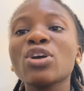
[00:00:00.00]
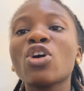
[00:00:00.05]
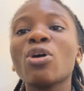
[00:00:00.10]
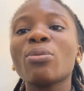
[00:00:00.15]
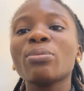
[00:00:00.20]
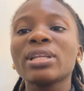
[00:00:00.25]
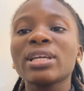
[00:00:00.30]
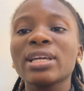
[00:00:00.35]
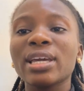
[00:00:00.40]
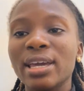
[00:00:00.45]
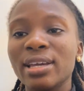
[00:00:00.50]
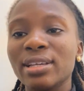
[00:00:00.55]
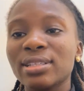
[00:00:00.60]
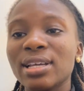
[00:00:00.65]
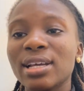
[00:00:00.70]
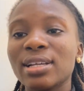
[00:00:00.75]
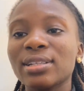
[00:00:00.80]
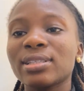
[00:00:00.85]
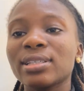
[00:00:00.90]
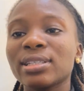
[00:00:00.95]

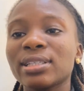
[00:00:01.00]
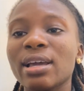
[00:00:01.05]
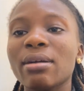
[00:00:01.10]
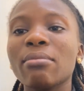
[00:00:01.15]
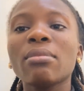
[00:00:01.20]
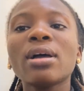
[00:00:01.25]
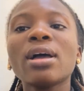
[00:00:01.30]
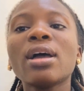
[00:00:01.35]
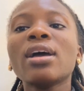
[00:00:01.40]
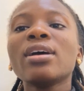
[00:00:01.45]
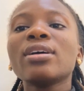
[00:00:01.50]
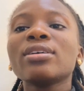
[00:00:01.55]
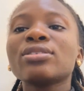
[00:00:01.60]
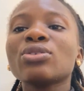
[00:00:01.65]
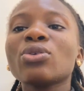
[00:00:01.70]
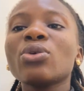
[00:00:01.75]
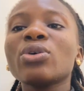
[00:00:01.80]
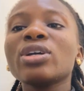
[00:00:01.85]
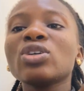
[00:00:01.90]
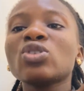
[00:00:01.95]
communicated to them.
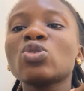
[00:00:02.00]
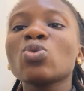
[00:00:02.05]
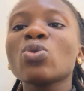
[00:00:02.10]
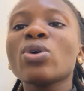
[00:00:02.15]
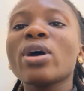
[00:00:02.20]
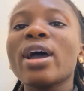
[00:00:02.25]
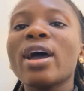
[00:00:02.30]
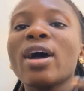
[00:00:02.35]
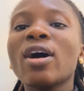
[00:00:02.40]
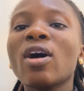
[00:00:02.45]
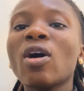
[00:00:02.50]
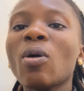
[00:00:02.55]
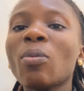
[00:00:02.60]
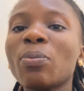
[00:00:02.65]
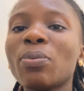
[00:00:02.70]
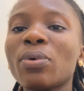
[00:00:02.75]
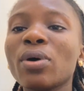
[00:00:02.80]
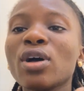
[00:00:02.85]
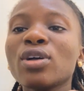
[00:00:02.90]
So it will help